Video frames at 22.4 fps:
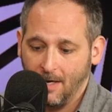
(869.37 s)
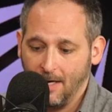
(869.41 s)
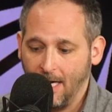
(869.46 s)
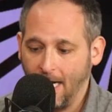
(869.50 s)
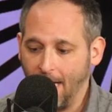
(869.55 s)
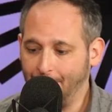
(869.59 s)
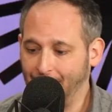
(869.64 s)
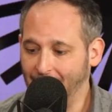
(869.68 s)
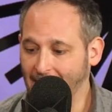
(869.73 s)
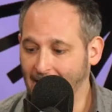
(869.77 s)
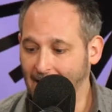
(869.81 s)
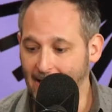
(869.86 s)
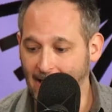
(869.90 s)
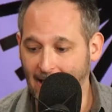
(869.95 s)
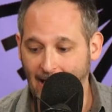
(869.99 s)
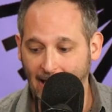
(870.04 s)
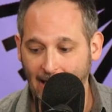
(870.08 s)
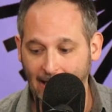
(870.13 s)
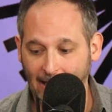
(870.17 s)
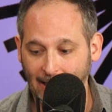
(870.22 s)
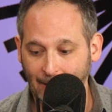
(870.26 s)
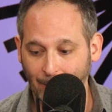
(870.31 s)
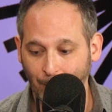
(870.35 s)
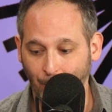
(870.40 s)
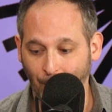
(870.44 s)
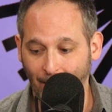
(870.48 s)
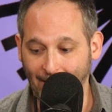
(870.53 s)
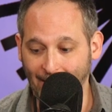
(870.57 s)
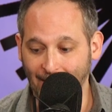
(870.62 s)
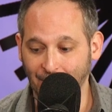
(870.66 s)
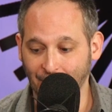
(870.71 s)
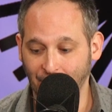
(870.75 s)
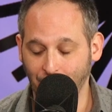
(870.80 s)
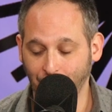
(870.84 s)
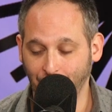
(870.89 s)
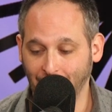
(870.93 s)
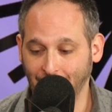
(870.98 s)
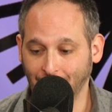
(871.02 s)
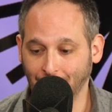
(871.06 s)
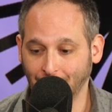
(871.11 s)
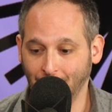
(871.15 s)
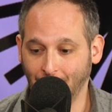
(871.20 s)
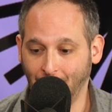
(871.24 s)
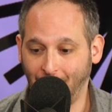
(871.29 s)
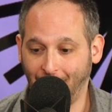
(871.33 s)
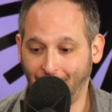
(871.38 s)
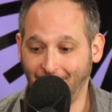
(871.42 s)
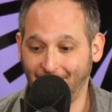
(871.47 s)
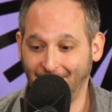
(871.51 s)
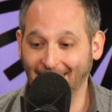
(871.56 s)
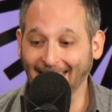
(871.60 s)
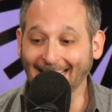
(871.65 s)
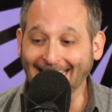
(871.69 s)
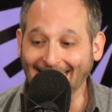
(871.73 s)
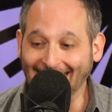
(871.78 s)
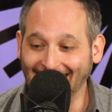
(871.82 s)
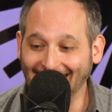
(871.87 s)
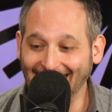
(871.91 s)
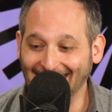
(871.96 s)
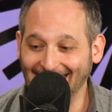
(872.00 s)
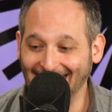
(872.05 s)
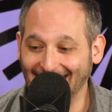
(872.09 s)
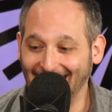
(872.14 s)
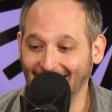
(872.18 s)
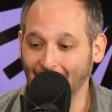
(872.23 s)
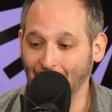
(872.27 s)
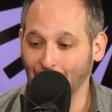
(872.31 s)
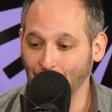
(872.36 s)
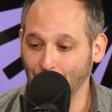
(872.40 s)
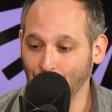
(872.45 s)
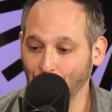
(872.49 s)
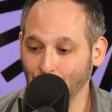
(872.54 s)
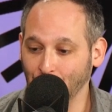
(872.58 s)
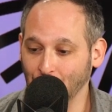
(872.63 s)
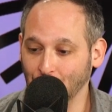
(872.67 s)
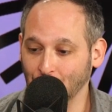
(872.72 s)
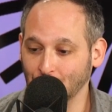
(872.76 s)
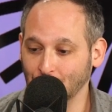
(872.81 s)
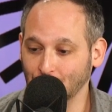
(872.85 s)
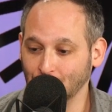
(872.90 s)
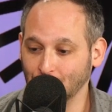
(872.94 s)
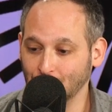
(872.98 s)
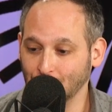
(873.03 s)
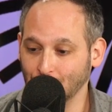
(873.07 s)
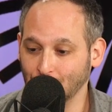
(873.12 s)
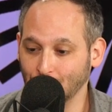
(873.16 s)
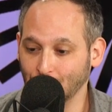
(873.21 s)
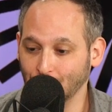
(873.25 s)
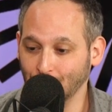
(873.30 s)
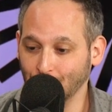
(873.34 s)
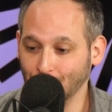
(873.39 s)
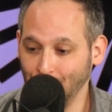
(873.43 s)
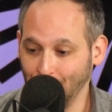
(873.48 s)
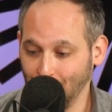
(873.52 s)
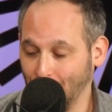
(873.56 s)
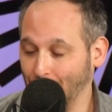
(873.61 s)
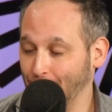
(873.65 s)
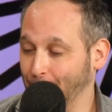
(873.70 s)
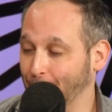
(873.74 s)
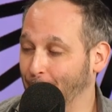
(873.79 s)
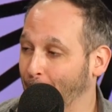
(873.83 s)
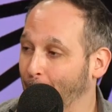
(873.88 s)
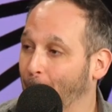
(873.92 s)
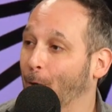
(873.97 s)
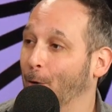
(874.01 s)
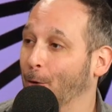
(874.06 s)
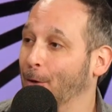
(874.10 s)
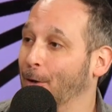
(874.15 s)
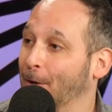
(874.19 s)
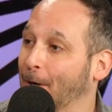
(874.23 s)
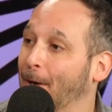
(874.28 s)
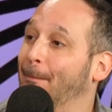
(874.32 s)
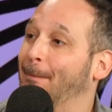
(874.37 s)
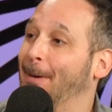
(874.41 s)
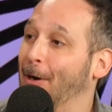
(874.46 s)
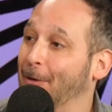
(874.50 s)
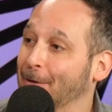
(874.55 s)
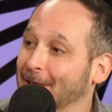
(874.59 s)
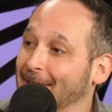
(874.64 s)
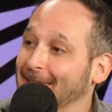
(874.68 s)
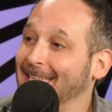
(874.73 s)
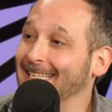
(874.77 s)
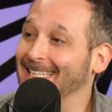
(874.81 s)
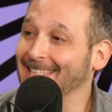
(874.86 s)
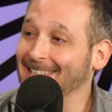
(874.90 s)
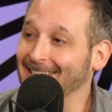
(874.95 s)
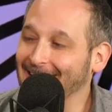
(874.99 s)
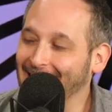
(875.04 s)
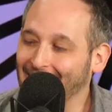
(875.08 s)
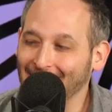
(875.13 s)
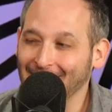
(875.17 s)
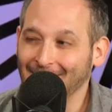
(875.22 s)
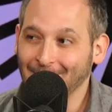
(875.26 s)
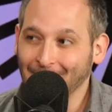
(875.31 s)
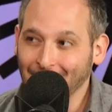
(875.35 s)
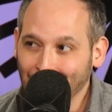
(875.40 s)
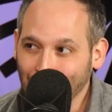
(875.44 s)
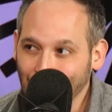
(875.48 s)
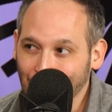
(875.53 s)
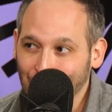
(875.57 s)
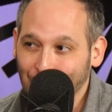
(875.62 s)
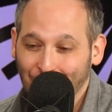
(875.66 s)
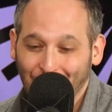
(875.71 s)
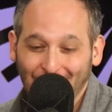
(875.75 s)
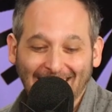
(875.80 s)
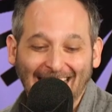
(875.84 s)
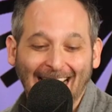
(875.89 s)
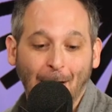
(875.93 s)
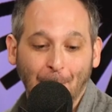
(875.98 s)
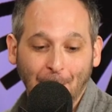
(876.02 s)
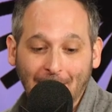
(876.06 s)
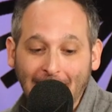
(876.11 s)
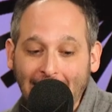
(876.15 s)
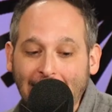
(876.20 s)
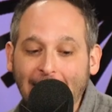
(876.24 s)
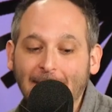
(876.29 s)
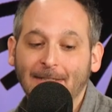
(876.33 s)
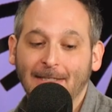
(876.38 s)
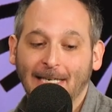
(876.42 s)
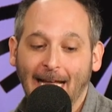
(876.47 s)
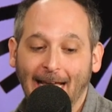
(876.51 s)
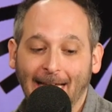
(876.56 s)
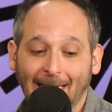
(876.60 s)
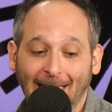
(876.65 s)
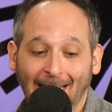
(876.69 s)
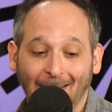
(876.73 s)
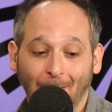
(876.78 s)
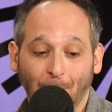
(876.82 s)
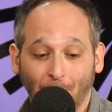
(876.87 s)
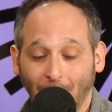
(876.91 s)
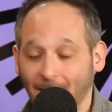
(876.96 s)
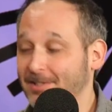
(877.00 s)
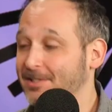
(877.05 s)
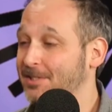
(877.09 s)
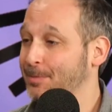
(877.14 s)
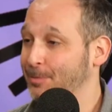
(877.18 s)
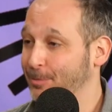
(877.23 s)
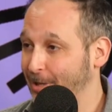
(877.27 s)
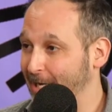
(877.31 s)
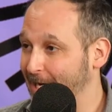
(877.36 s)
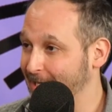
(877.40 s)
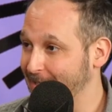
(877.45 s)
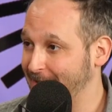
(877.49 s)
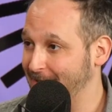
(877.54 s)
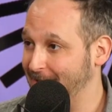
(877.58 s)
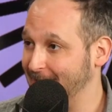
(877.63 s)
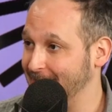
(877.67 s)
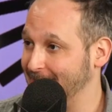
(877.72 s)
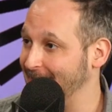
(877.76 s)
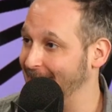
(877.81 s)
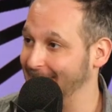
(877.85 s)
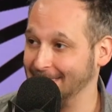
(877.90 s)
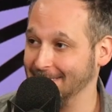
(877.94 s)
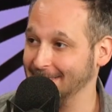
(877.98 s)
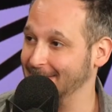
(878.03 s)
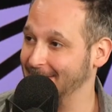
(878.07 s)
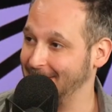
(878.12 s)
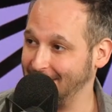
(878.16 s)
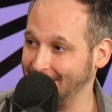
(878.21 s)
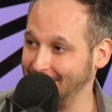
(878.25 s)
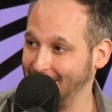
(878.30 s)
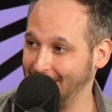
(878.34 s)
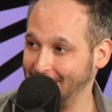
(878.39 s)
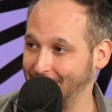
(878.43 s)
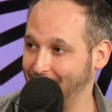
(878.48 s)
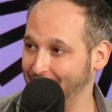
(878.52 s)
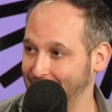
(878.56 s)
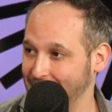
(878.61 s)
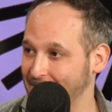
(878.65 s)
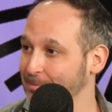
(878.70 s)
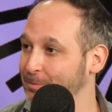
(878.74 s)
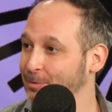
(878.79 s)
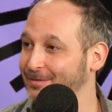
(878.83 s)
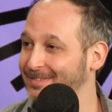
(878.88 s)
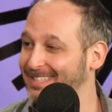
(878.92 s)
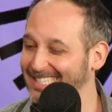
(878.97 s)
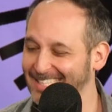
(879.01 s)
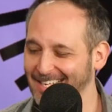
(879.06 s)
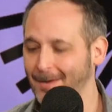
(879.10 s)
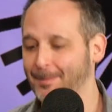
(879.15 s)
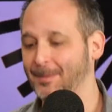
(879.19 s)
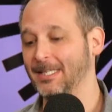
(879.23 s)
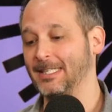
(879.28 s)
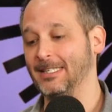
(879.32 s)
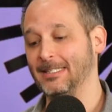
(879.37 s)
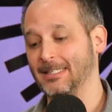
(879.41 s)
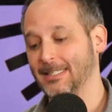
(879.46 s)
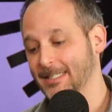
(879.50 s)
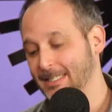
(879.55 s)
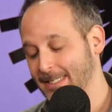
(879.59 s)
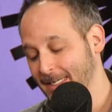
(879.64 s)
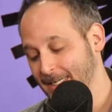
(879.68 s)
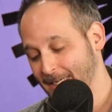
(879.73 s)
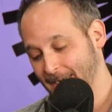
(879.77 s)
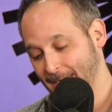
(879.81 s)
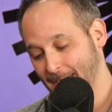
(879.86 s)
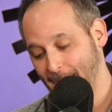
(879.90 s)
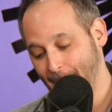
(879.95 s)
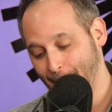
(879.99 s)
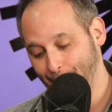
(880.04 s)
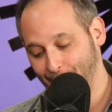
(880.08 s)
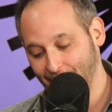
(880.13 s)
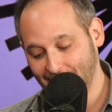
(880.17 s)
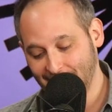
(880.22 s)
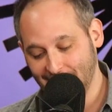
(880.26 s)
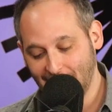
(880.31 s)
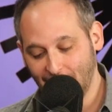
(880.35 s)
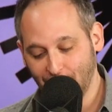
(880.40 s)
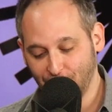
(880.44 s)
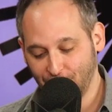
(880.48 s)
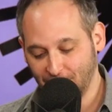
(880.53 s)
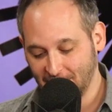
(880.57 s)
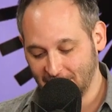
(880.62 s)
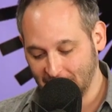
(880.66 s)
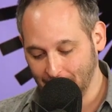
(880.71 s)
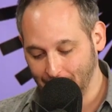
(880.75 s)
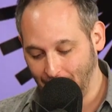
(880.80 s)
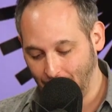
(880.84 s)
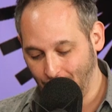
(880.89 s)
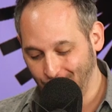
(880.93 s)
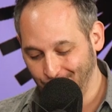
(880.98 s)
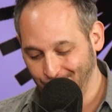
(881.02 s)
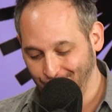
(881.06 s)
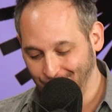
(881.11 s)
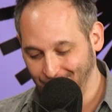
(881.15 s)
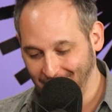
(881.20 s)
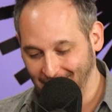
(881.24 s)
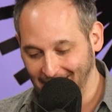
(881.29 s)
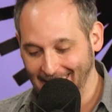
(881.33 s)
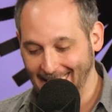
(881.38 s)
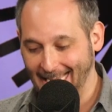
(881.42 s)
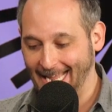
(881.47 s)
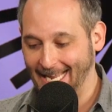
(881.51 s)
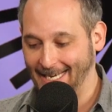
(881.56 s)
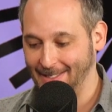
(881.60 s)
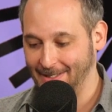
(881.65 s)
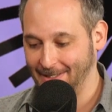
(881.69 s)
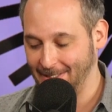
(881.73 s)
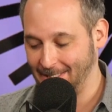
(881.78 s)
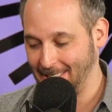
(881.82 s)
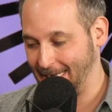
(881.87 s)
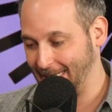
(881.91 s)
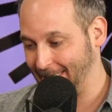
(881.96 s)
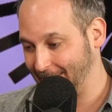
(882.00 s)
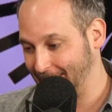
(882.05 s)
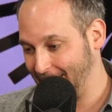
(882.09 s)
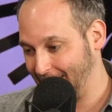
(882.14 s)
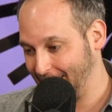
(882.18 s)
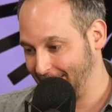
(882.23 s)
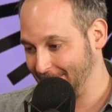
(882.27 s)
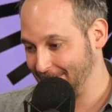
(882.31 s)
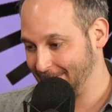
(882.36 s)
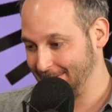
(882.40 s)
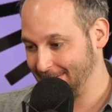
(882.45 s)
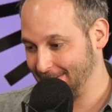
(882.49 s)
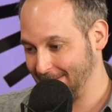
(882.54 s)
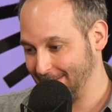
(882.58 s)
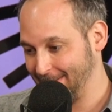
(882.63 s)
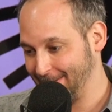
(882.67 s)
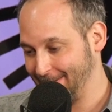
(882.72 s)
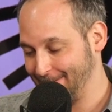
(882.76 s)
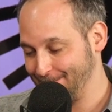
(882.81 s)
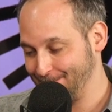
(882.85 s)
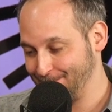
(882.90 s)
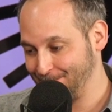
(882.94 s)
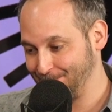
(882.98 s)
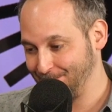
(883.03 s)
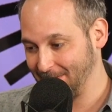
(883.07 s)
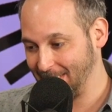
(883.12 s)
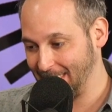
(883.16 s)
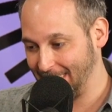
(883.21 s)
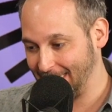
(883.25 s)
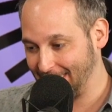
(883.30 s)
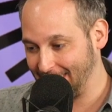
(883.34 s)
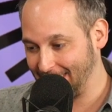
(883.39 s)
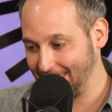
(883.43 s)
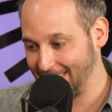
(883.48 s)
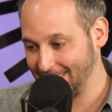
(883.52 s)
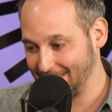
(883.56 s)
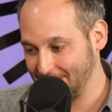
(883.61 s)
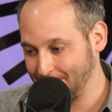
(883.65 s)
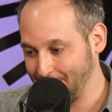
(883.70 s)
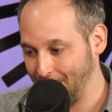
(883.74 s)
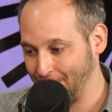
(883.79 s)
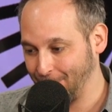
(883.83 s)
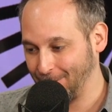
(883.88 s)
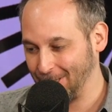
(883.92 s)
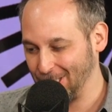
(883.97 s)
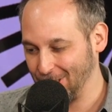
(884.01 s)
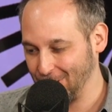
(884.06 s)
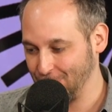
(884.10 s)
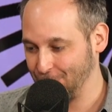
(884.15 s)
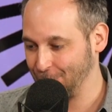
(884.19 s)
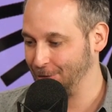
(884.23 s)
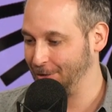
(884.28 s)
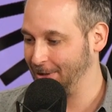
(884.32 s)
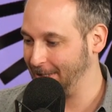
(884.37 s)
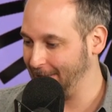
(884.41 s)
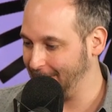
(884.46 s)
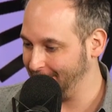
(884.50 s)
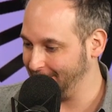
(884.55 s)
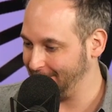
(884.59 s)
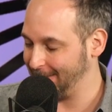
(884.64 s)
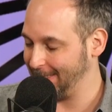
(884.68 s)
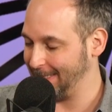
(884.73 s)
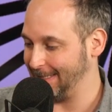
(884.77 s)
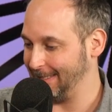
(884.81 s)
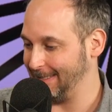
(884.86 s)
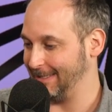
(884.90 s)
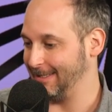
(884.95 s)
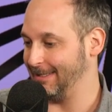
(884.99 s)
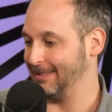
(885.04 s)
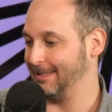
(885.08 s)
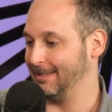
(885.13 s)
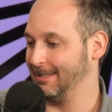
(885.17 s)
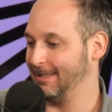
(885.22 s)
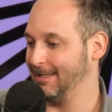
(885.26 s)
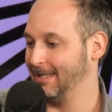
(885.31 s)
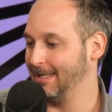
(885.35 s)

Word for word: I mean, I, I went into it thinking that I knew, you know, more about it than than was really out there, and I was surprised because I didn't see the end of this movie coming. Um, but it's not just about the end, and and um, I think it's about the journey. Uh,